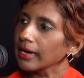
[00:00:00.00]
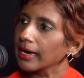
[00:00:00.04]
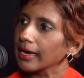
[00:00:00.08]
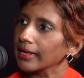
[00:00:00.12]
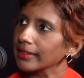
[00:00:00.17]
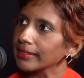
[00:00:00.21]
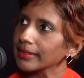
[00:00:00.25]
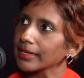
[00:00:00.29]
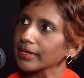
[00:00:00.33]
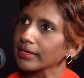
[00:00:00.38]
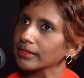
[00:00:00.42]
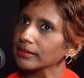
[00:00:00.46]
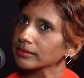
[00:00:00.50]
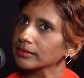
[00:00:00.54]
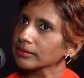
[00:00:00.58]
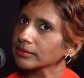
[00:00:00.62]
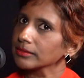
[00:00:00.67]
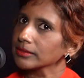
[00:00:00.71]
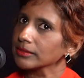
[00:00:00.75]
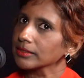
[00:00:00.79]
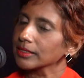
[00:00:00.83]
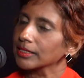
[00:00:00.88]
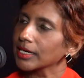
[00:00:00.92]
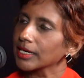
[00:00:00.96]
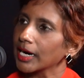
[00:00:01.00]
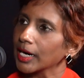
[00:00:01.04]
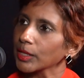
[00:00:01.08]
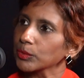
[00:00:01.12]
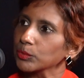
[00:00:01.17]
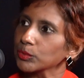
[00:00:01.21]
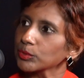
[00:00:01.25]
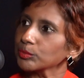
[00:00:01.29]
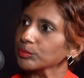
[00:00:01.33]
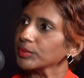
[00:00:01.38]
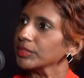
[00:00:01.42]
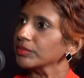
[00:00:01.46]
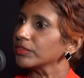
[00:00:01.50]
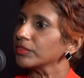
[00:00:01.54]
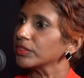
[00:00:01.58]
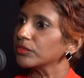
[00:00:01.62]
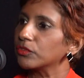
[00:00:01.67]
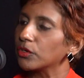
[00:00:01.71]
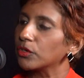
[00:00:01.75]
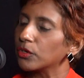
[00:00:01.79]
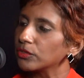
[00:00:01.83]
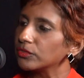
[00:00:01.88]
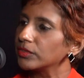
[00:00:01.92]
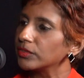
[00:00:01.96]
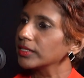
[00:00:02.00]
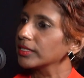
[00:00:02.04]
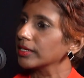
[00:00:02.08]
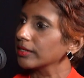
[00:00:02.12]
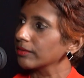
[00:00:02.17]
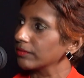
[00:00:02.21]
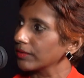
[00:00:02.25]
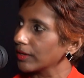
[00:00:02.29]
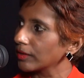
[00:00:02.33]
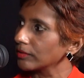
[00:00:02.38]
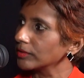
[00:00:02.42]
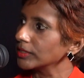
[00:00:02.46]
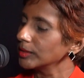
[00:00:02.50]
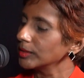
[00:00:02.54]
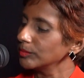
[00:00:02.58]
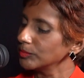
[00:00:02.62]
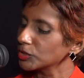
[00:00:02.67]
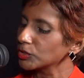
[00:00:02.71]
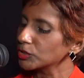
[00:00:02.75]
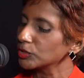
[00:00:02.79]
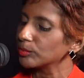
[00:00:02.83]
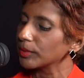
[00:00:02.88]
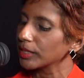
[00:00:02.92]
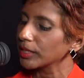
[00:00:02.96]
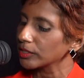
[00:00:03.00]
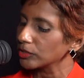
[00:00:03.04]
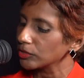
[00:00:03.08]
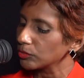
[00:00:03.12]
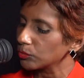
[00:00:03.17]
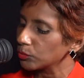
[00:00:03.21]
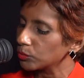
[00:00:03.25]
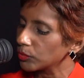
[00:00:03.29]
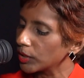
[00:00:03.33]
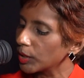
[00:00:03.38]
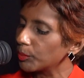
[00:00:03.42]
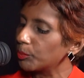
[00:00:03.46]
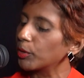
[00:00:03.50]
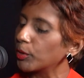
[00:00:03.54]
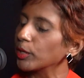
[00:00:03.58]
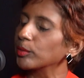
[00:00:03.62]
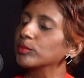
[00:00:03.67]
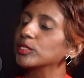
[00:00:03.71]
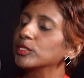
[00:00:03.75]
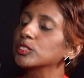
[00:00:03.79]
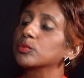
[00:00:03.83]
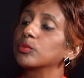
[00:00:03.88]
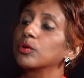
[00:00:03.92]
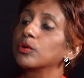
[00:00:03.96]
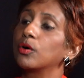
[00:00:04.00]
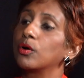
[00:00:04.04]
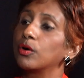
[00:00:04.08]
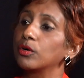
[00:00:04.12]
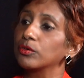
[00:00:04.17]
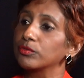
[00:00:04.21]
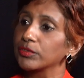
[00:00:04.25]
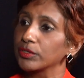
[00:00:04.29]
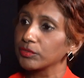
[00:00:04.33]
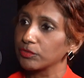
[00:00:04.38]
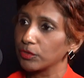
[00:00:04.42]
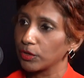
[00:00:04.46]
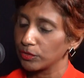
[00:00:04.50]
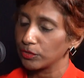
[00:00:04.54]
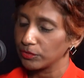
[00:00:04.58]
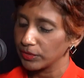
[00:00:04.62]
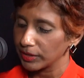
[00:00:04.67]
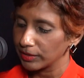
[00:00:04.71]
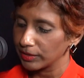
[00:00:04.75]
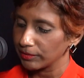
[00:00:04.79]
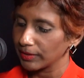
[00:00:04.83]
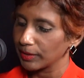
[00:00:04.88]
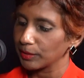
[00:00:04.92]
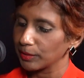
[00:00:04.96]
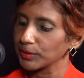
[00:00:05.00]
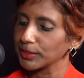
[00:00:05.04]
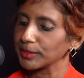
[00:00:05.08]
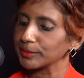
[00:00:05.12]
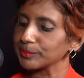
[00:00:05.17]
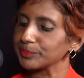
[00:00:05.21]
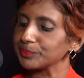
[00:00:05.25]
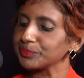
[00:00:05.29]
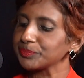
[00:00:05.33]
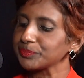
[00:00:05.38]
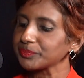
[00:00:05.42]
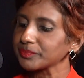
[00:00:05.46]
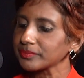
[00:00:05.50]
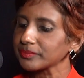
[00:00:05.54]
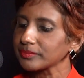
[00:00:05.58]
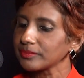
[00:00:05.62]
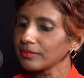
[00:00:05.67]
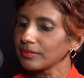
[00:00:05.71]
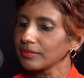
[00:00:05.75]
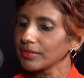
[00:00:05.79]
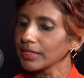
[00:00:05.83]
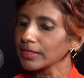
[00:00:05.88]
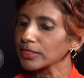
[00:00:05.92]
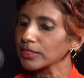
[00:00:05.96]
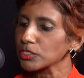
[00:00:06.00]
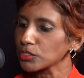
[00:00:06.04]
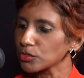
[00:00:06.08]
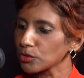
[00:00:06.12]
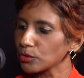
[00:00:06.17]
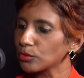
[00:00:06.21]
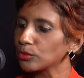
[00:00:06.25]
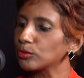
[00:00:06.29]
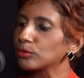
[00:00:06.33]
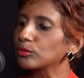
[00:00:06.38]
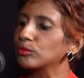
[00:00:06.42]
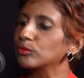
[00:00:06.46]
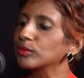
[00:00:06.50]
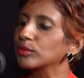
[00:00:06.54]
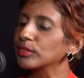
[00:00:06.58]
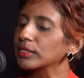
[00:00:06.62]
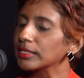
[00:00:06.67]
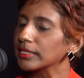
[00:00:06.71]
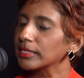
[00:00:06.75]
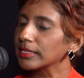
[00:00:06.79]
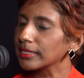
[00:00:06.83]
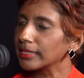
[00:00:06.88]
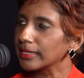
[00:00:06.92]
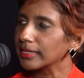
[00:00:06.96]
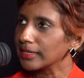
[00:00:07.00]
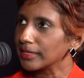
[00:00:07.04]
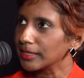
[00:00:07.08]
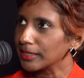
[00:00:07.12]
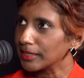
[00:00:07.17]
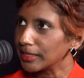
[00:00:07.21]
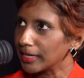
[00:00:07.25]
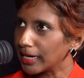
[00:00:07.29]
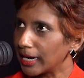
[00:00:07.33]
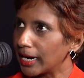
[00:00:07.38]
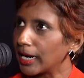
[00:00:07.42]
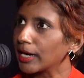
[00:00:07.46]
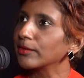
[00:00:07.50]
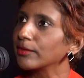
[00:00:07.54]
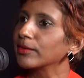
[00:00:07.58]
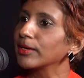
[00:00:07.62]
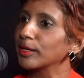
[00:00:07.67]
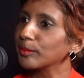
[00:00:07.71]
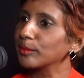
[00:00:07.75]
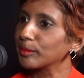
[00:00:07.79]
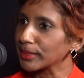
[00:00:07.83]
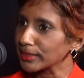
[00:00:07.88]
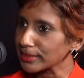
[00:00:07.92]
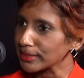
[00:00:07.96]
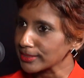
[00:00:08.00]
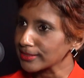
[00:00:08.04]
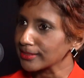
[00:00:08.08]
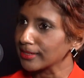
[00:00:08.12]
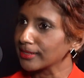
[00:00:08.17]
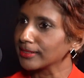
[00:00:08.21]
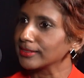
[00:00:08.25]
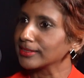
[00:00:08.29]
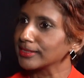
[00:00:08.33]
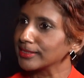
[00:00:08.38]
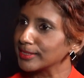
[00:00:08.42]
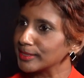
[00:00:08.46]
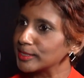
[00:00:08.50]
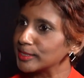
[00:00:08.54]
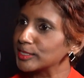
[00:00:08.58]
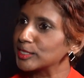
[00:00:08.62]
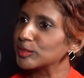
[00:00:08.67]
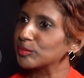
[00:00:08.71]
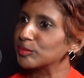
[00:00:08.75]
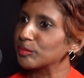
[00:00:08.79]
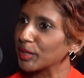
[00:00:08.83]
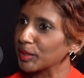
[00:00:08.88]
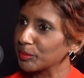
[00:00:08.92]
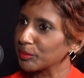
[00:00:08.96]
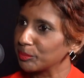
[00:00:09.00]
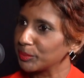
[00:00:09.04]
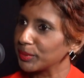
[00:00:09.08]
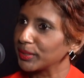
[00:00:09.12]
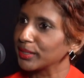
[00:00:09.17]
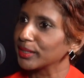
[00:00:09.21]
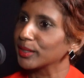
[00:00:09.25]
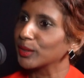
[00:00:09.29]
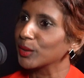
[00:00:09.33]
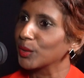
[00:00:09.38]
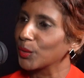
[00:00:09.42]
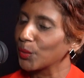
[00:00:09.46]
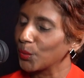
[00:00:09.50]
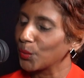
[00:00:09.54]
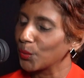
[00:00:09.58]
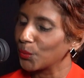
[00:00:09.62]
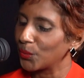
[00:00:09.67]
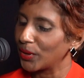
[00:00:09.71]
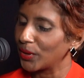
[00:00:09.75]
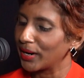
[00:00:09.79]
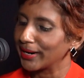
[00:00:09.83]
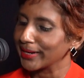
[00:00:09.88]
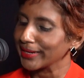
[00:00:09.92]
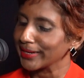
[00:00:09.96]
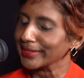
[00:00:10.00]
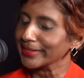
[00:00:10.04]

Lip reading: And then I would be revolving around him, so my appointments were all revolving around him. So Arya, my son, is my big why.